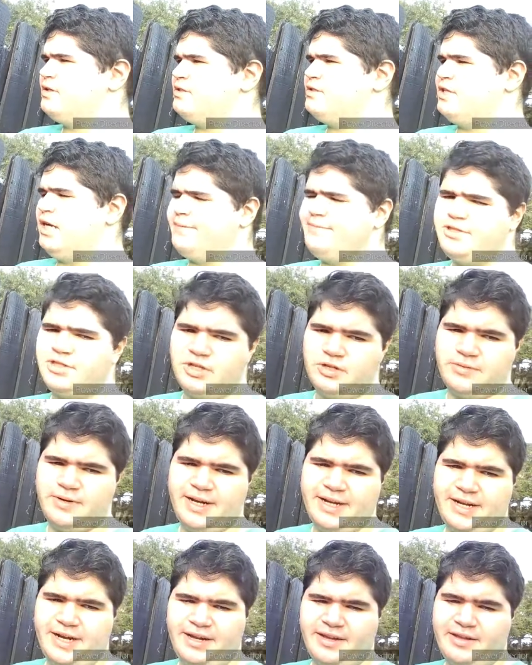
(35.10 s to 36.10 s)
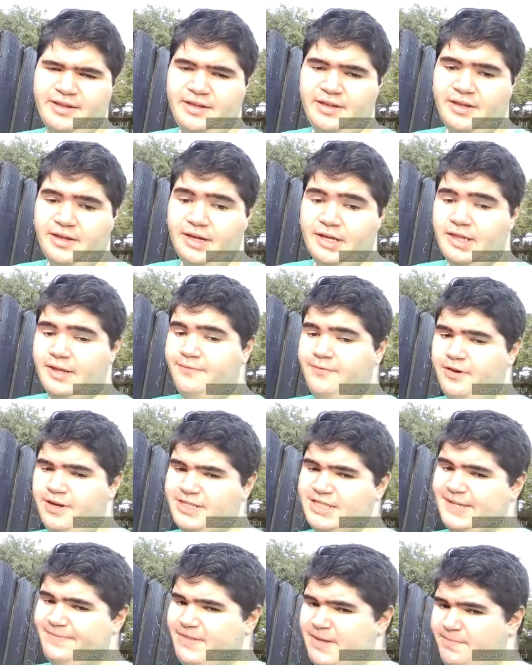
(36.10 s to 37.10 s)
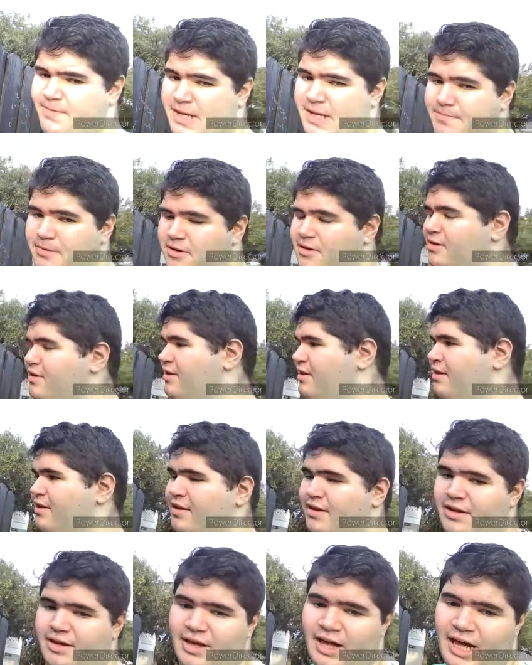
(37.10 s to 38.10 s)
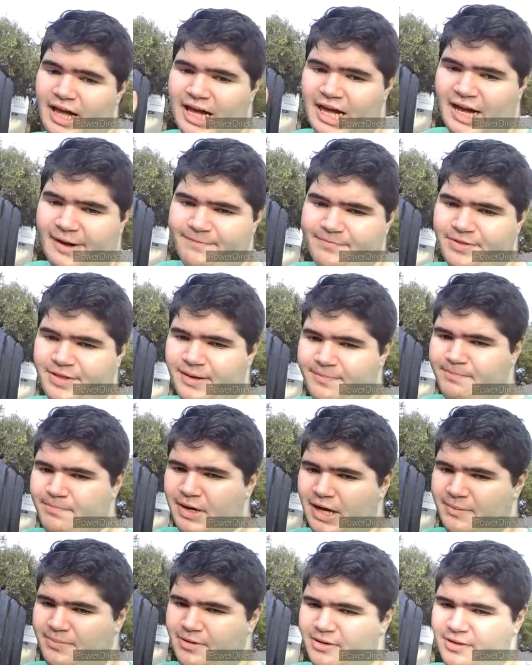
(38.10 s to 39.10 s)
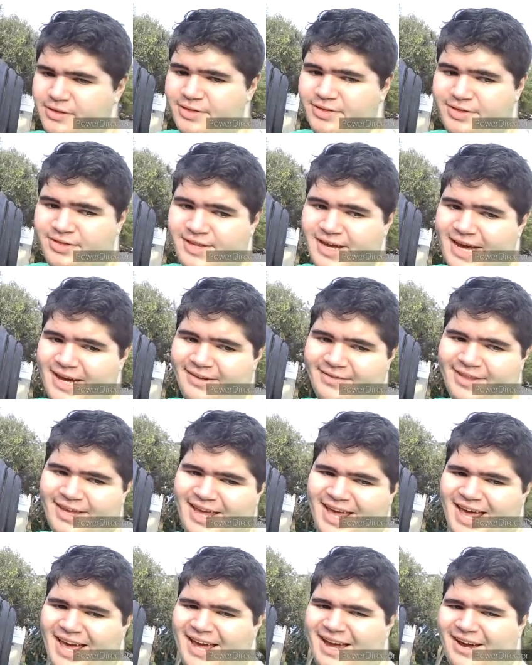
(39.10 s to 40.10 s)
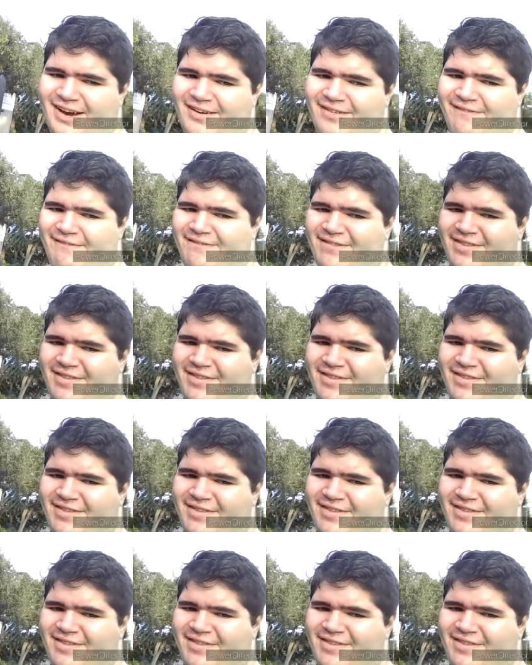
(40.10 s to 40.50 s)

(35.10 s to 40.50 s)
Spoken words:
Dumpster riding. The voice of the people. Up the bubble, down the air.